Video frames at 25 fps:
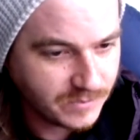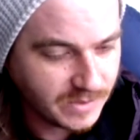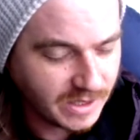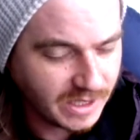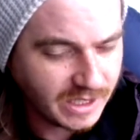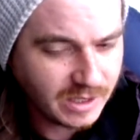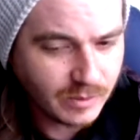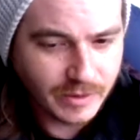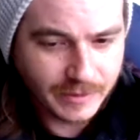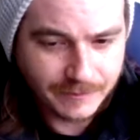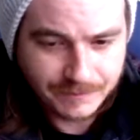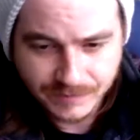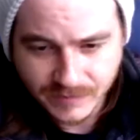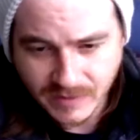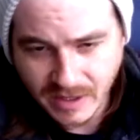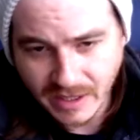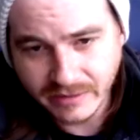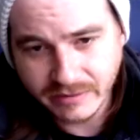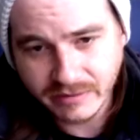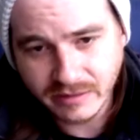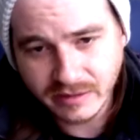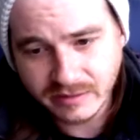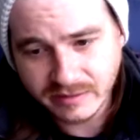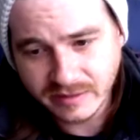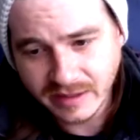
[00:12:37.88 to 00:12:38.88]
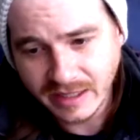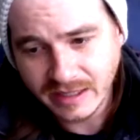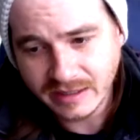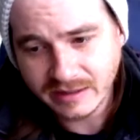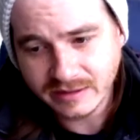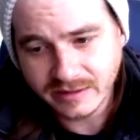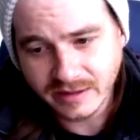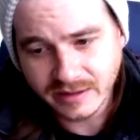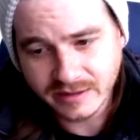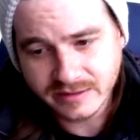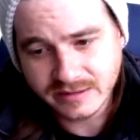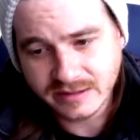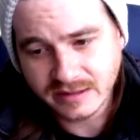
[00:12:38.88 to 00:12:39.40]
Anyway, I think that
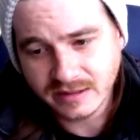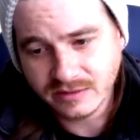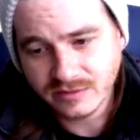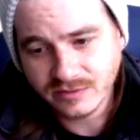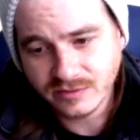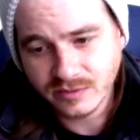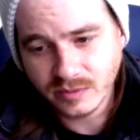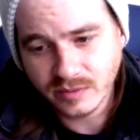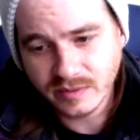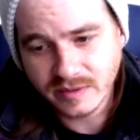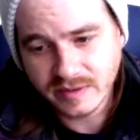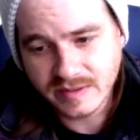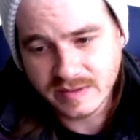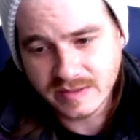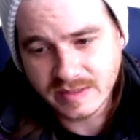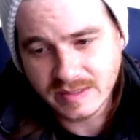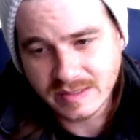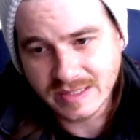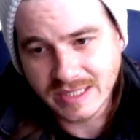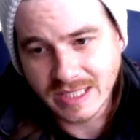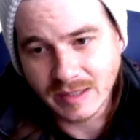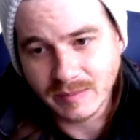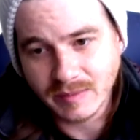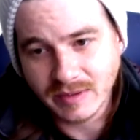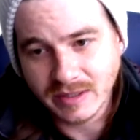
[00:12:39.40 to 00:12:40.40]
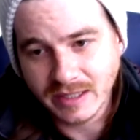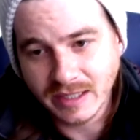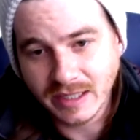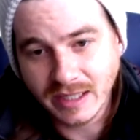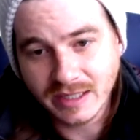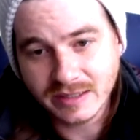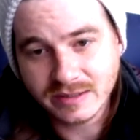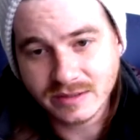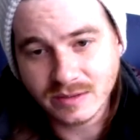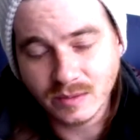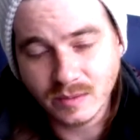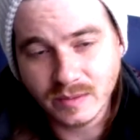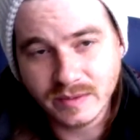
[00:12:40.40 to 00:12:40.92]
does it for this assignment. And
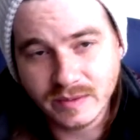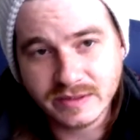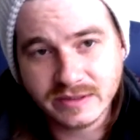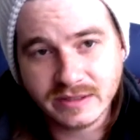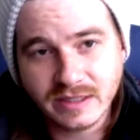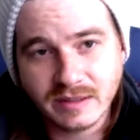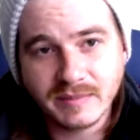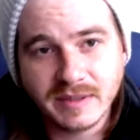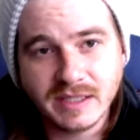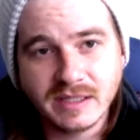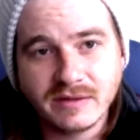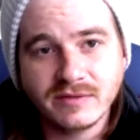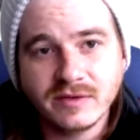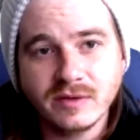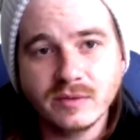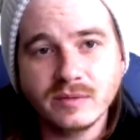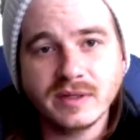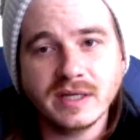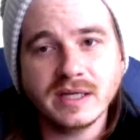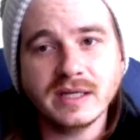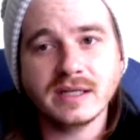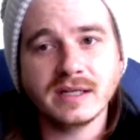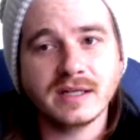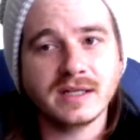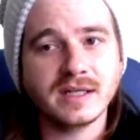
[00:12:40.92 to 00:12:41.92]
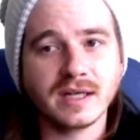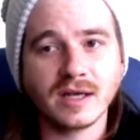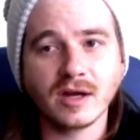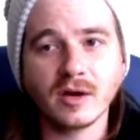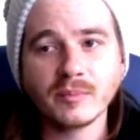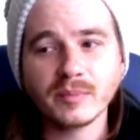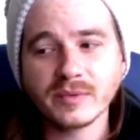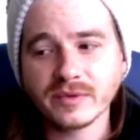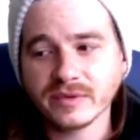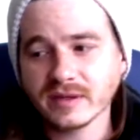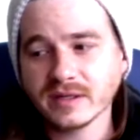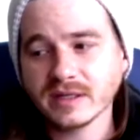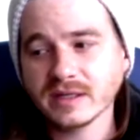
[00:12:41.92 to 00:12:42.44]
as always, I mean, if you need any
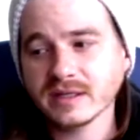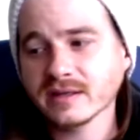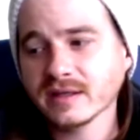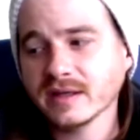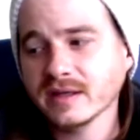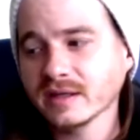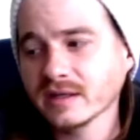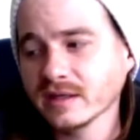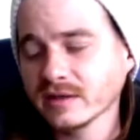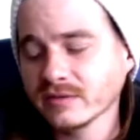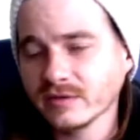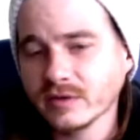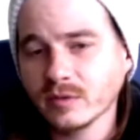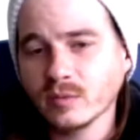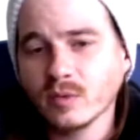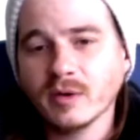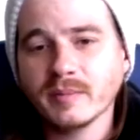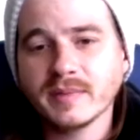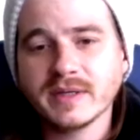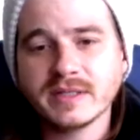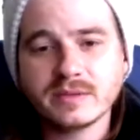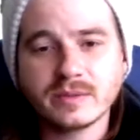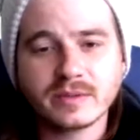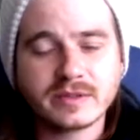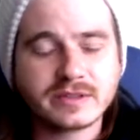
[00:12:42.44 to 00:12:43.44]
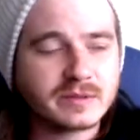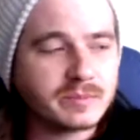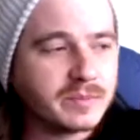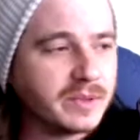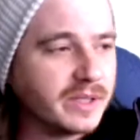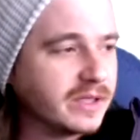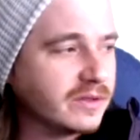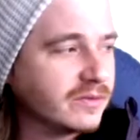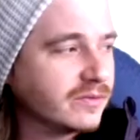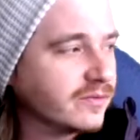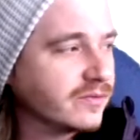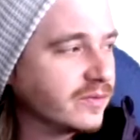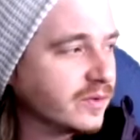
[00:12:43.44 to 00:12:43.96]
help with anything, if you want me to
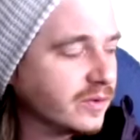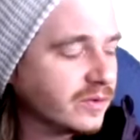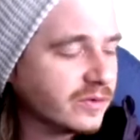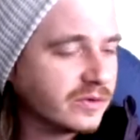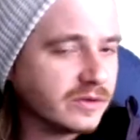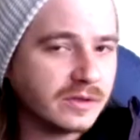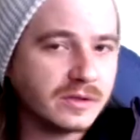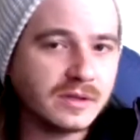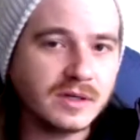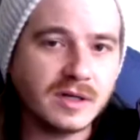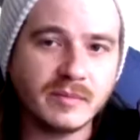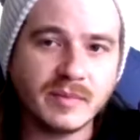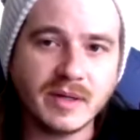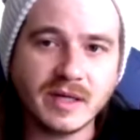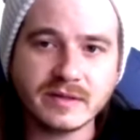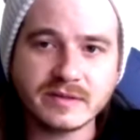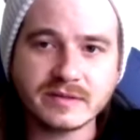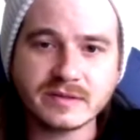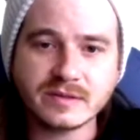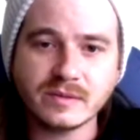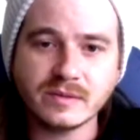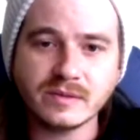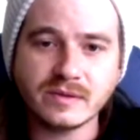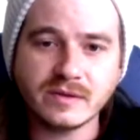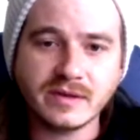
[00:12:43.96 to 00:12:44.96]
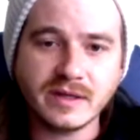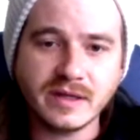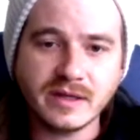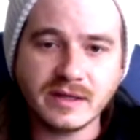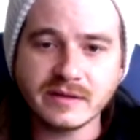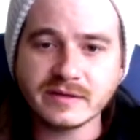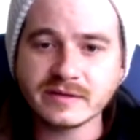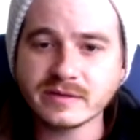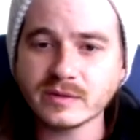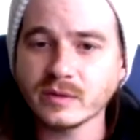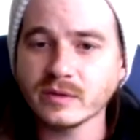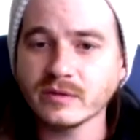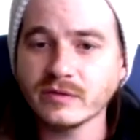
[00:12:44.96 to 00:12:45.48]
explain further about certain
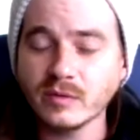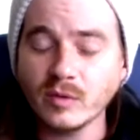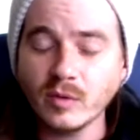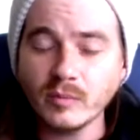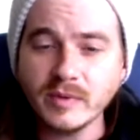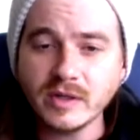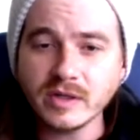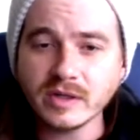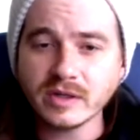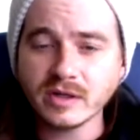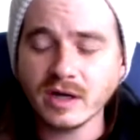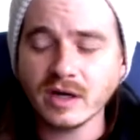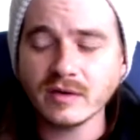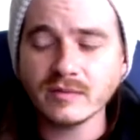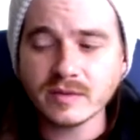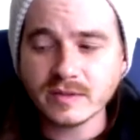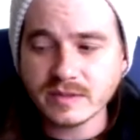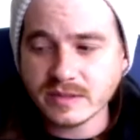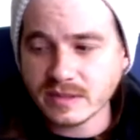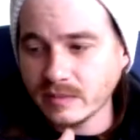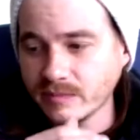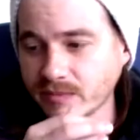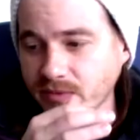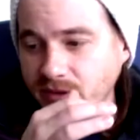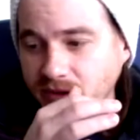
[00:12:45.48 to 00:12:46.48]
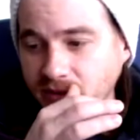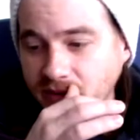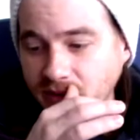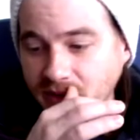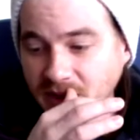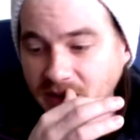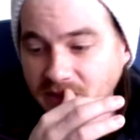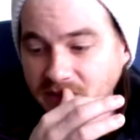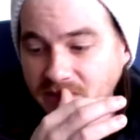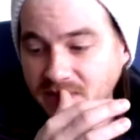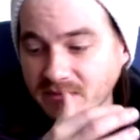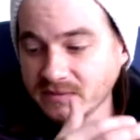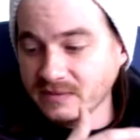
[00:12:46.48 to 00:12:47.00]
things, or if you want me to cover something that
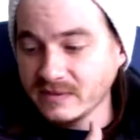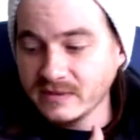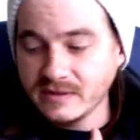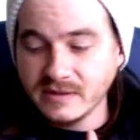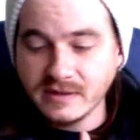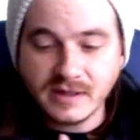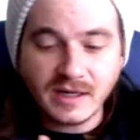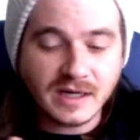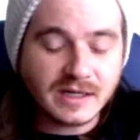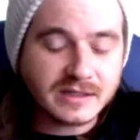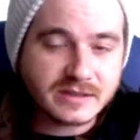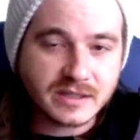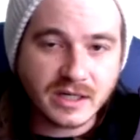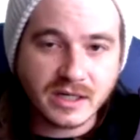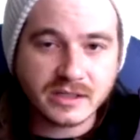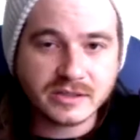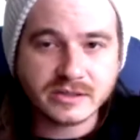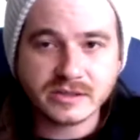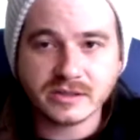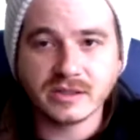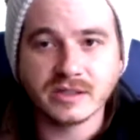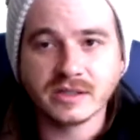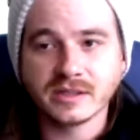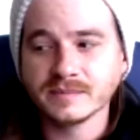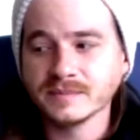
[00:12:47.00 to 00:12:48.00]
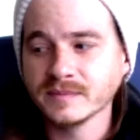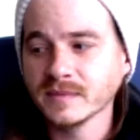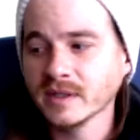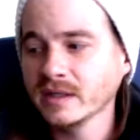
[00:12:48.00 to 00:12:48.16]
I've not touched on,